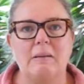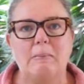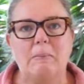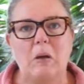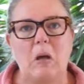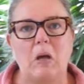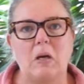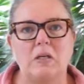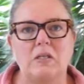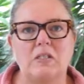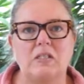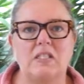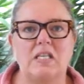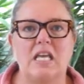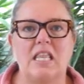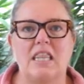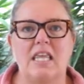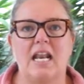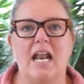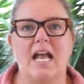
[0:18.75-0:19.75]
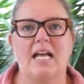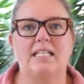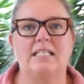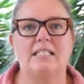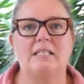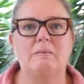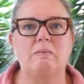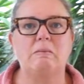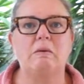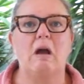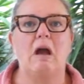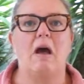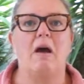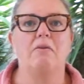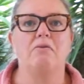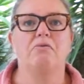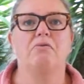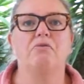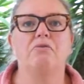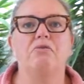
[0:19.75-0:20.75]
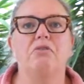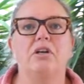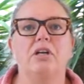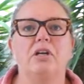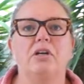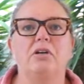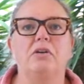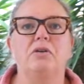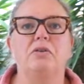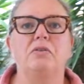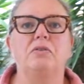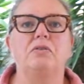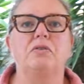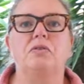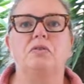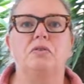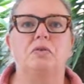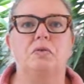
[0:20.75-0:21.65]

box that has a real